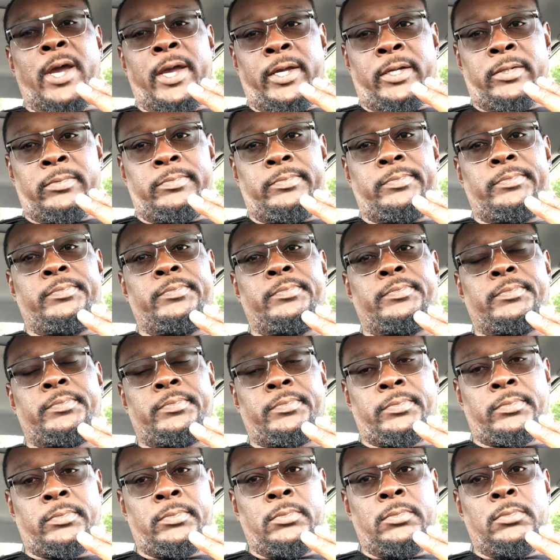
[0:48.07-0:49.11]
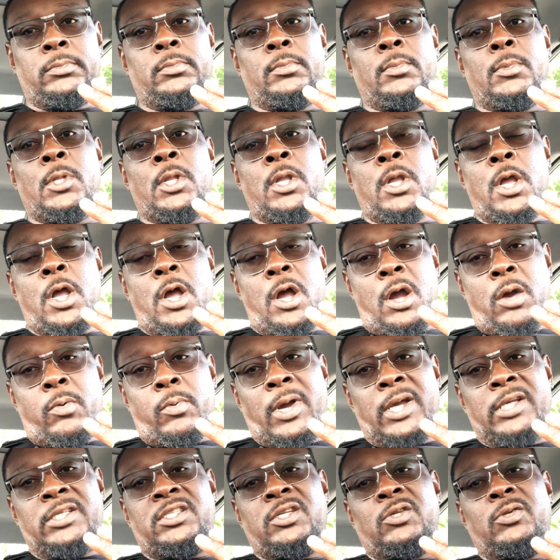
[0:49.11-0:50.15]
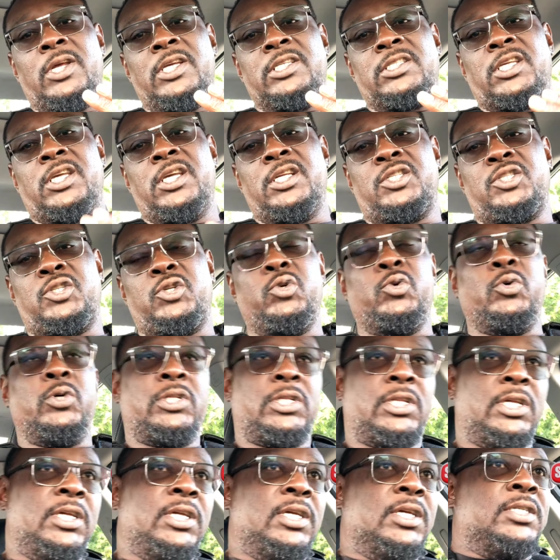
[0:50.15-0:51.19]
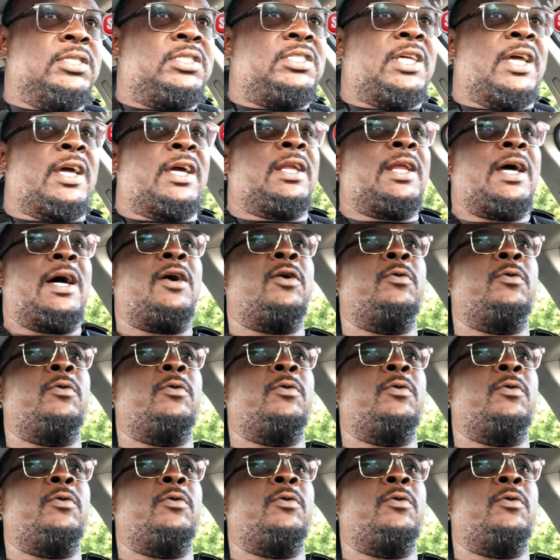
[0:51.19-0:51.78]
right? All right, so let's get to it then. Check it